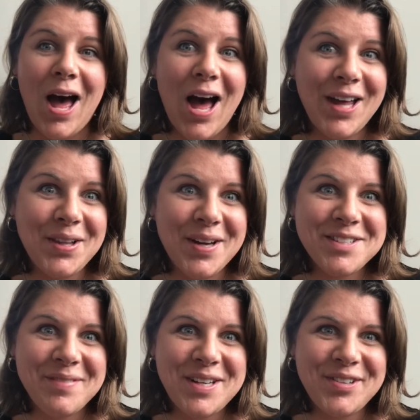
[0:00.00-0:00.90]
I
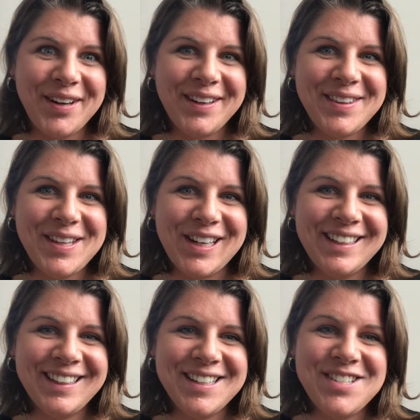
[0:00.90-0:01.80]
lost my train of
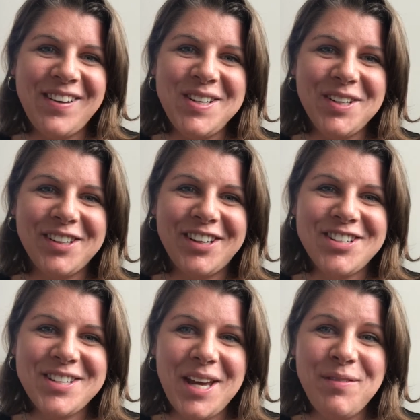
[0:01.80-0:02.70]
thought because my daughter
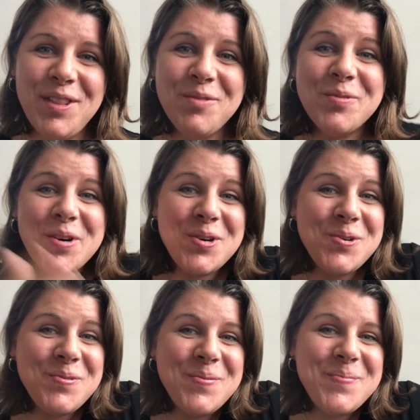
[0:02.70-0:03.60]
just came in the
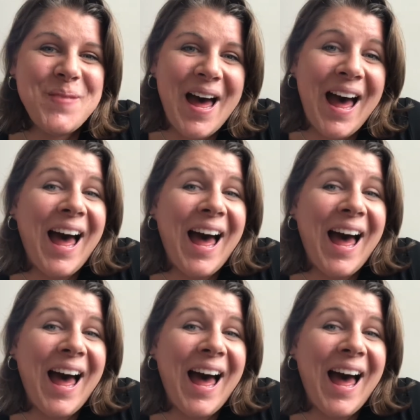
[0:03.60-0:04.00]
room.